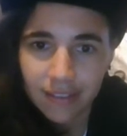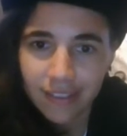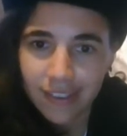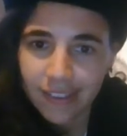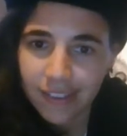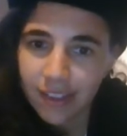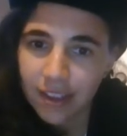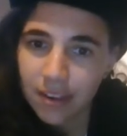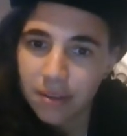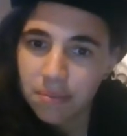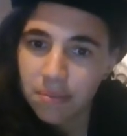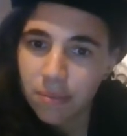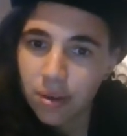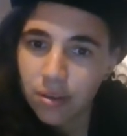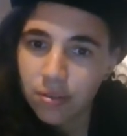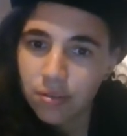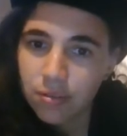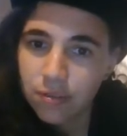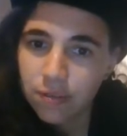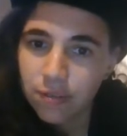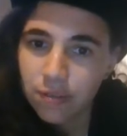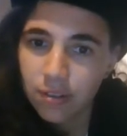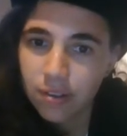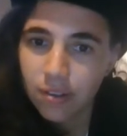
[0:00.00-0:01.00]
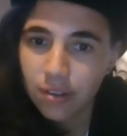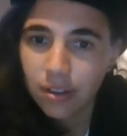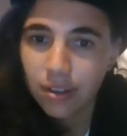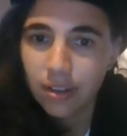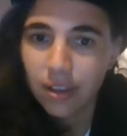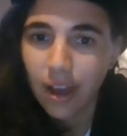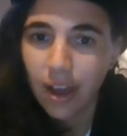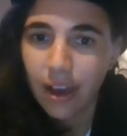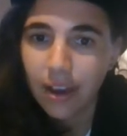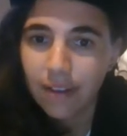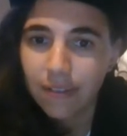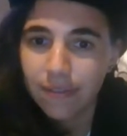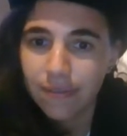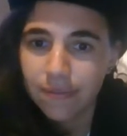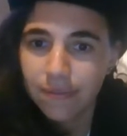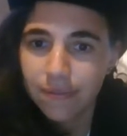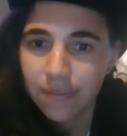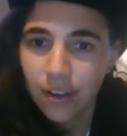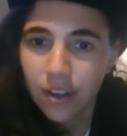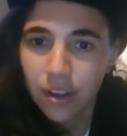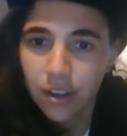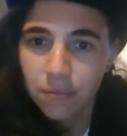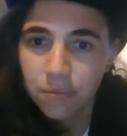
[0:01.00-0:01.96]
to the emotional life